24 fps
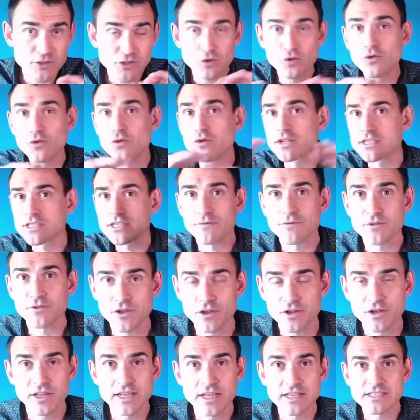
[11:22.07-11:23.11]
all the stuff that
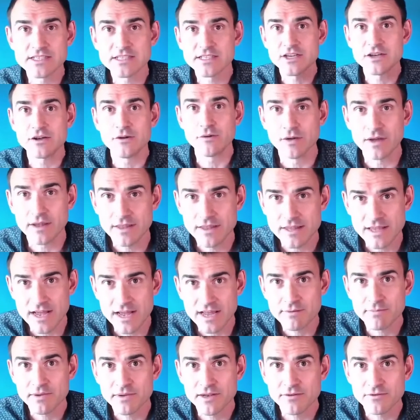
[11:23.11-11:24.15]
you need to do in the
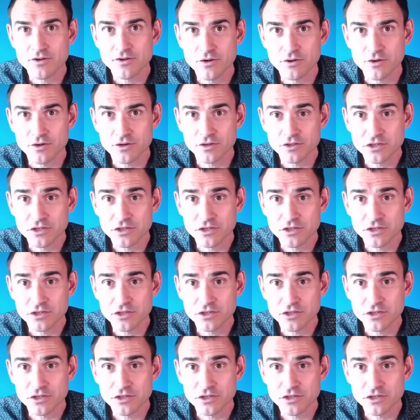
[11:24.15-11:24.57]
admin of Google,